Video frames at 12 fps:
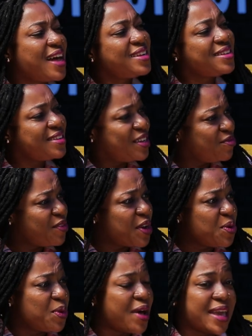handled it
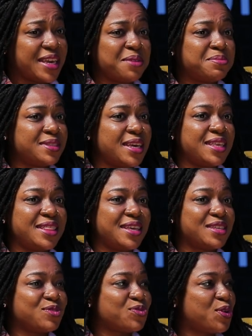very well. I keep saying
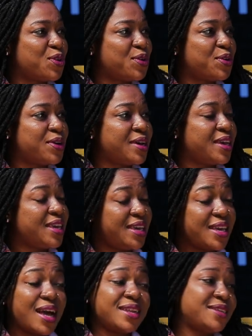this, for
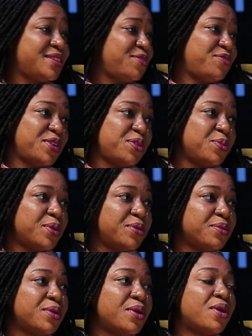he handled it very
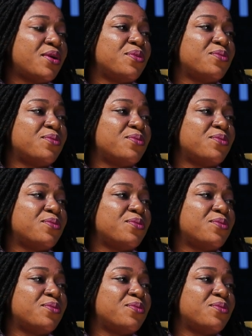well.